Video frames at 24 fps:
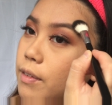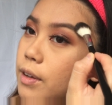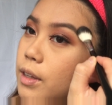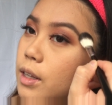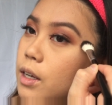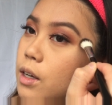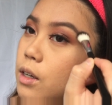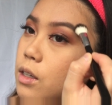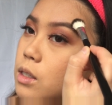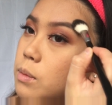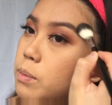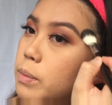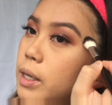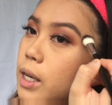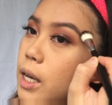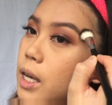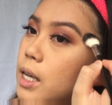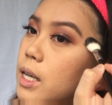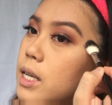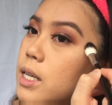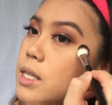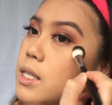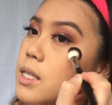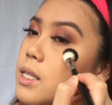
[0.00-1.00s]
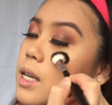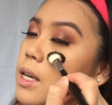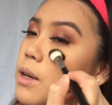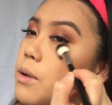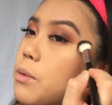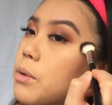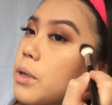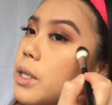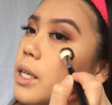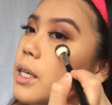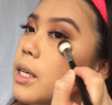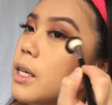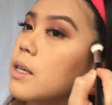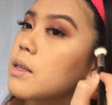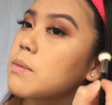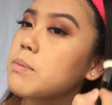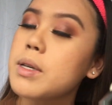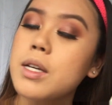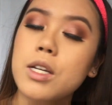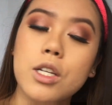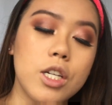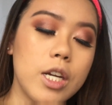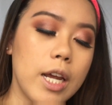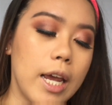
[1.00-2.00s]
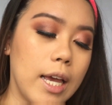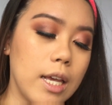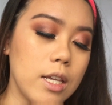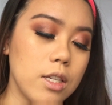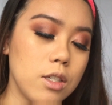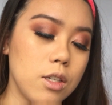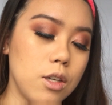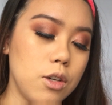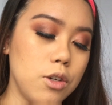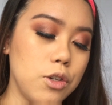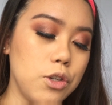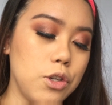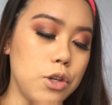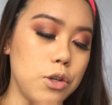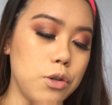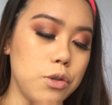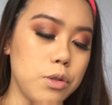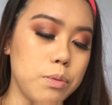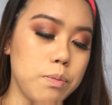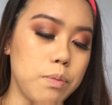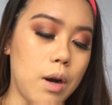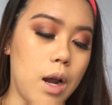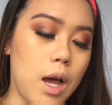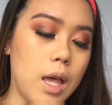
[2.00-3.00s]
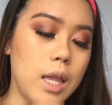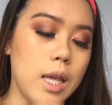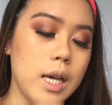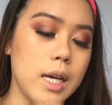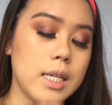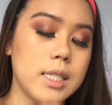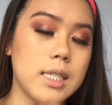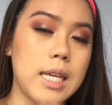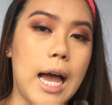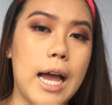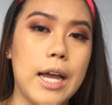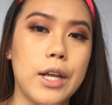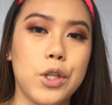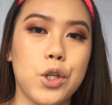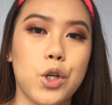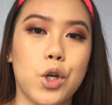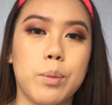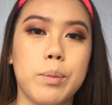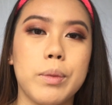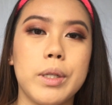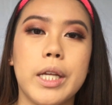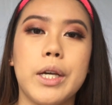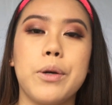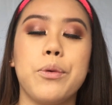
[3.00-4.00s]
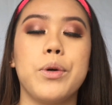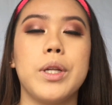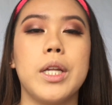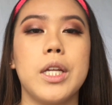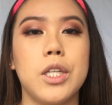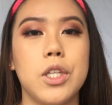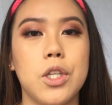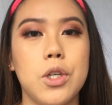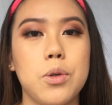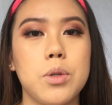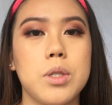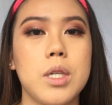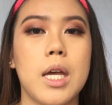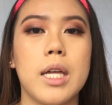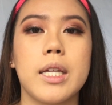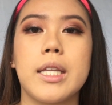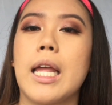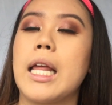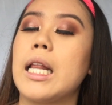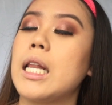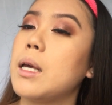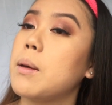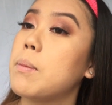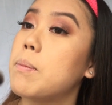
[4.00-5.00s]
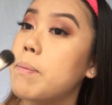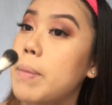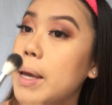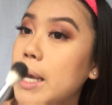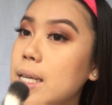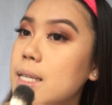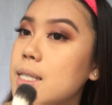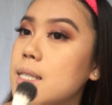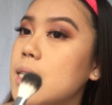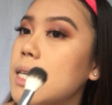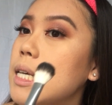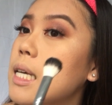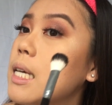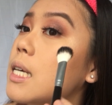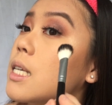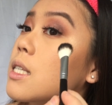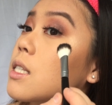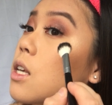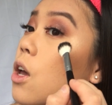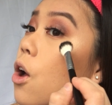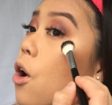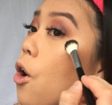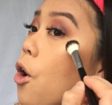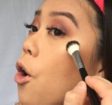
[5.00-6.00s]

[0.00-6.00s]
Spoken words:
videos because it really gives me a chance to use products I normally wouldn't use on a daily basis,